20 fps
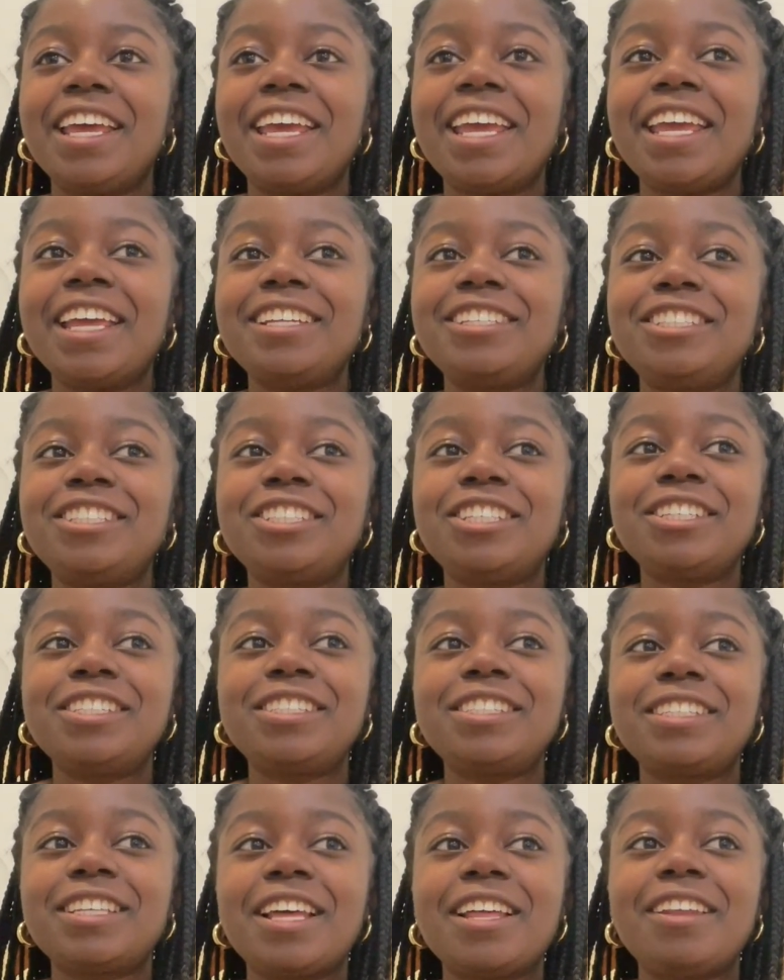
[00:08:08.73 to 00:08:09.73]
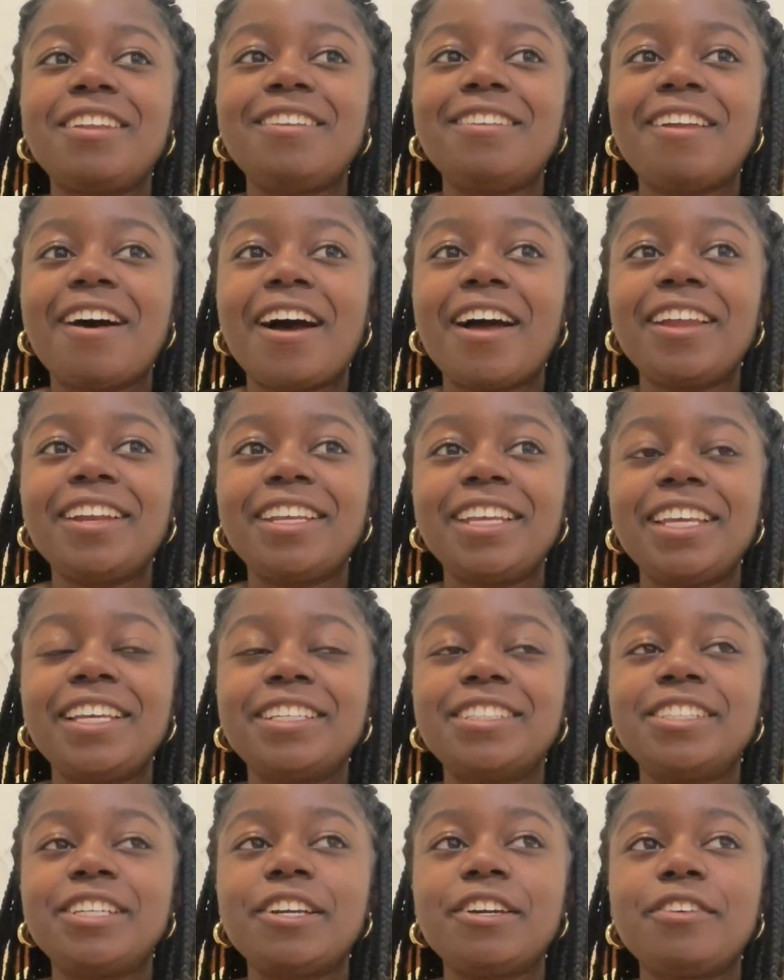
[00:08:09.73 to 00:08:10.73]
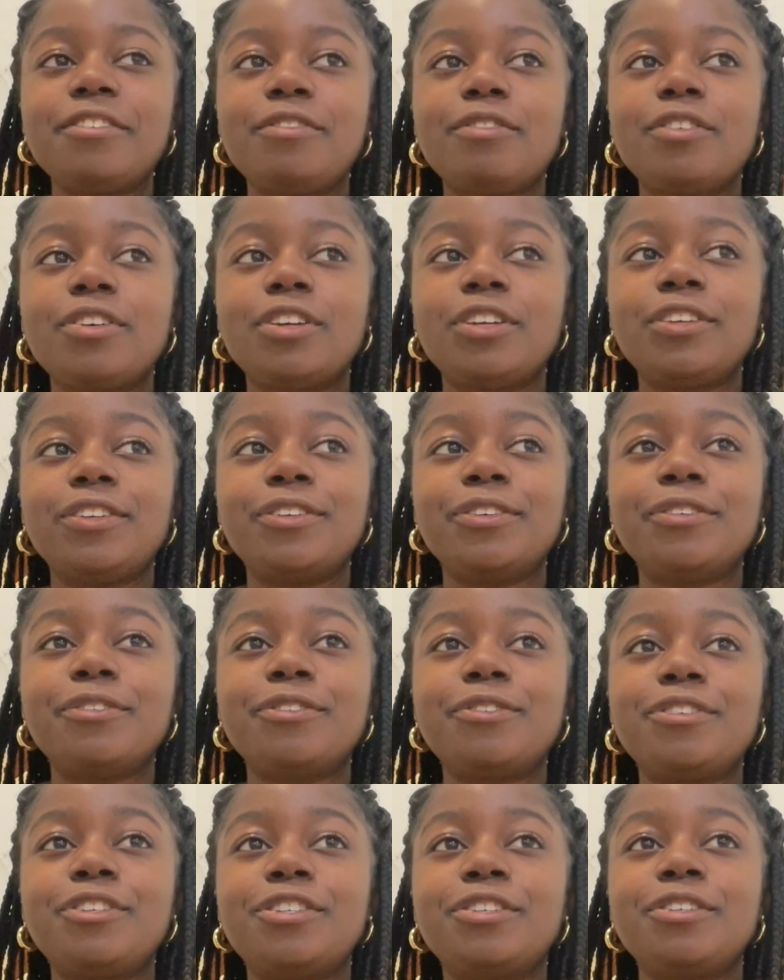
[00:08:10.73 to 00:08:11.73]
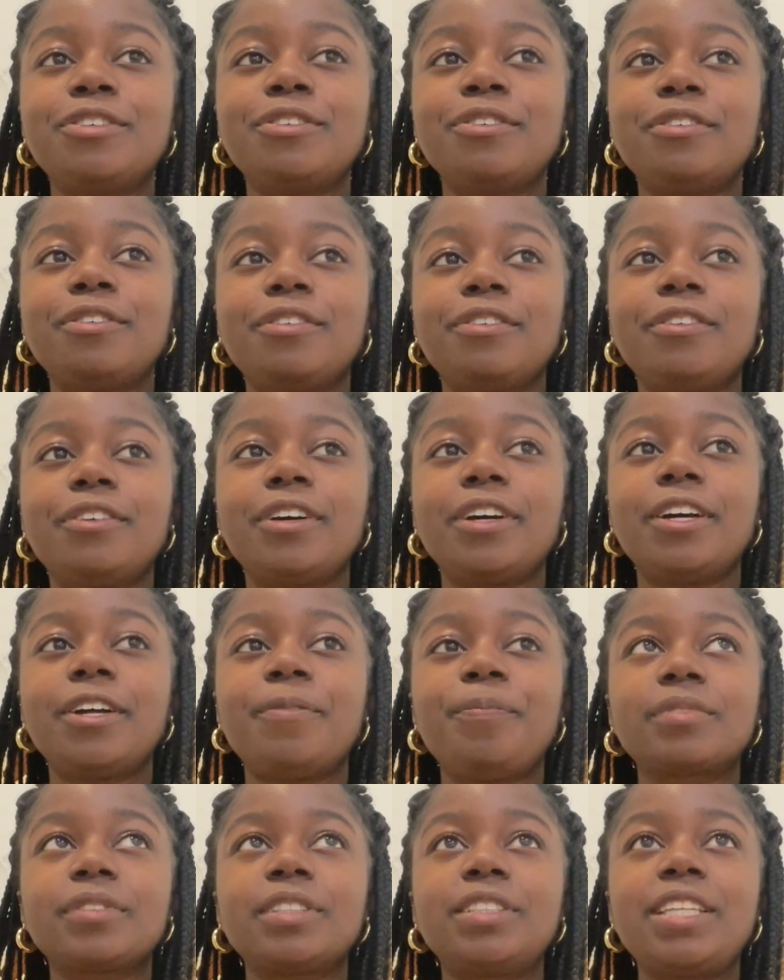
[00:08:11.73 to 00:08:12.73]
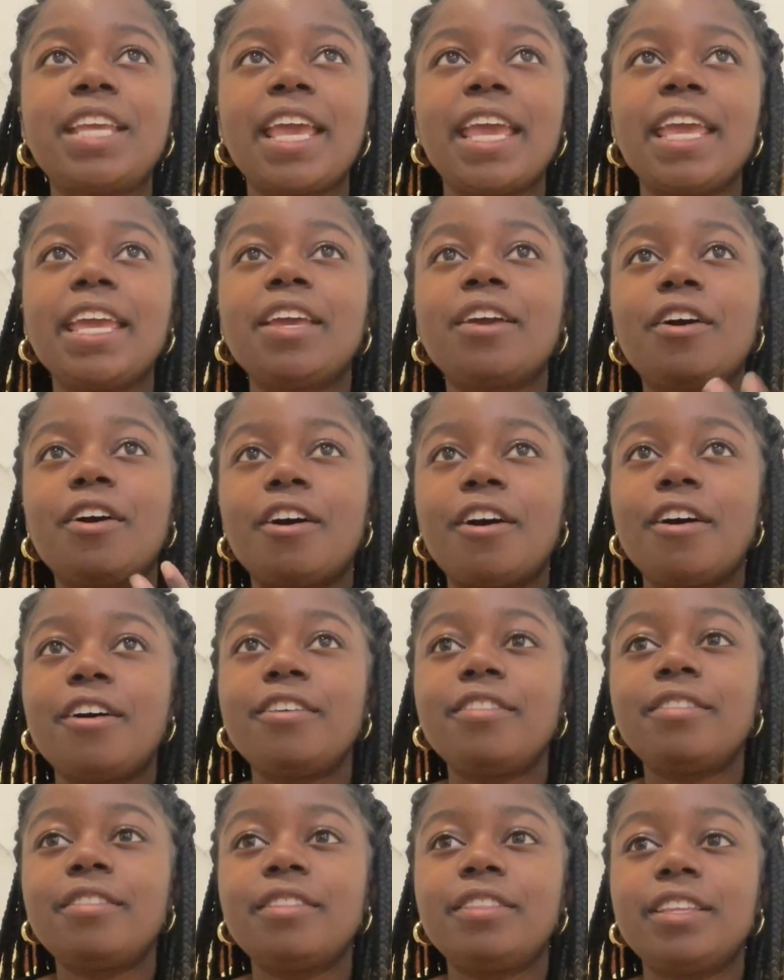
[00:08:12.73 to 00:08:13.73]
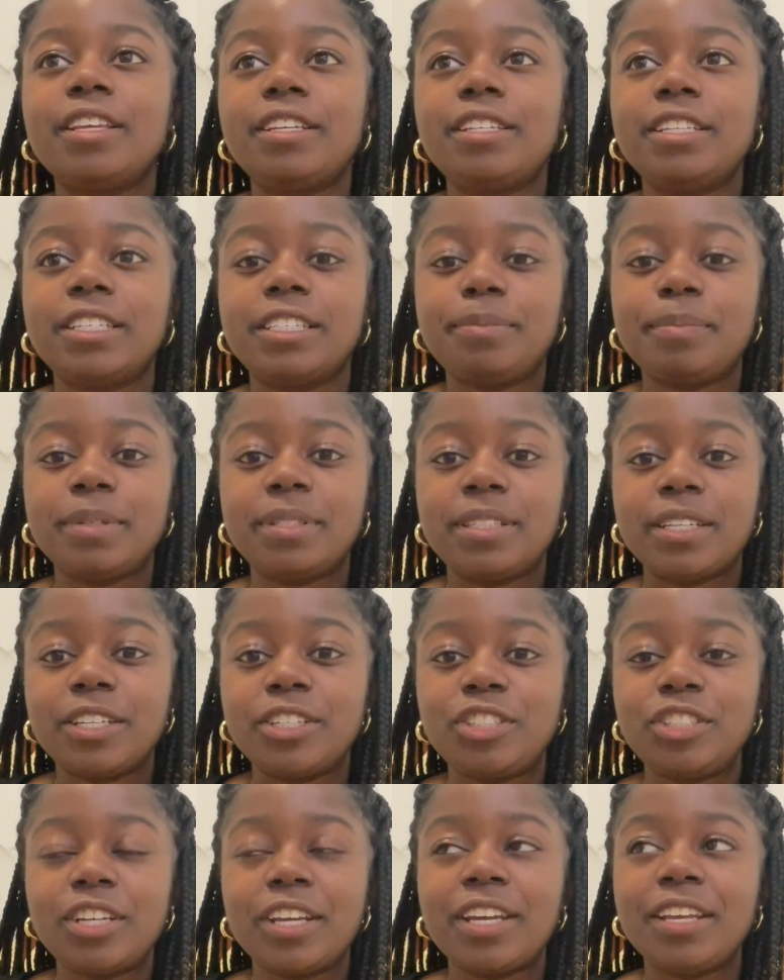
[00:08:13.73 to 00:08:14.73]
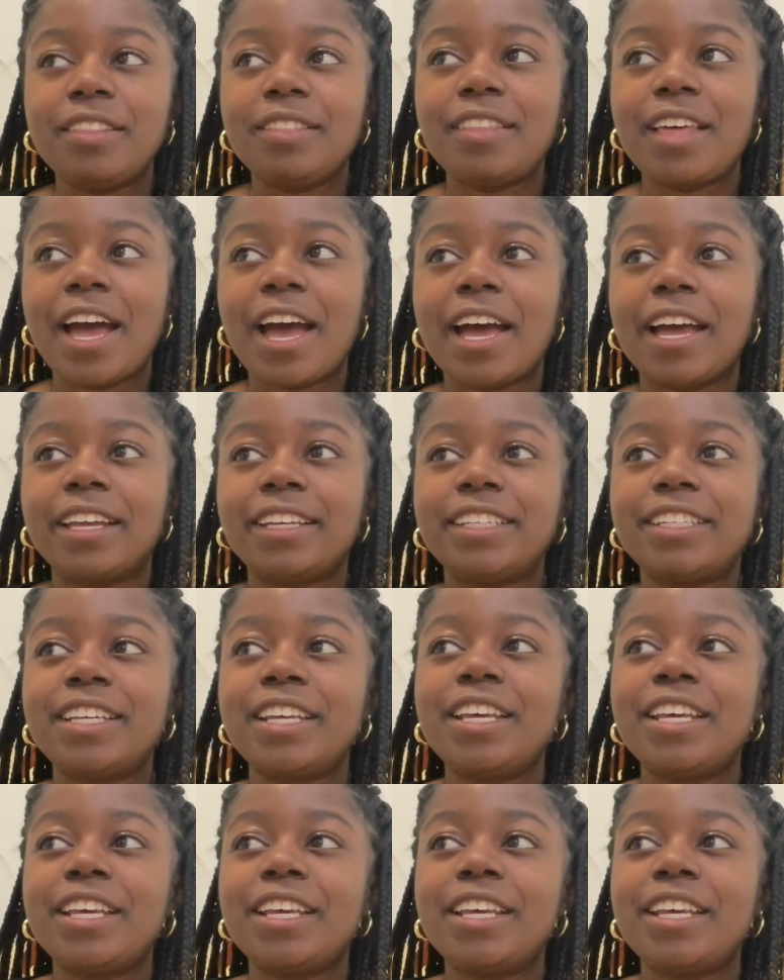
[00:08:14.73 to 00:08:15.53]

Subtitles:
it's just a lot easier for you to take on the disposition that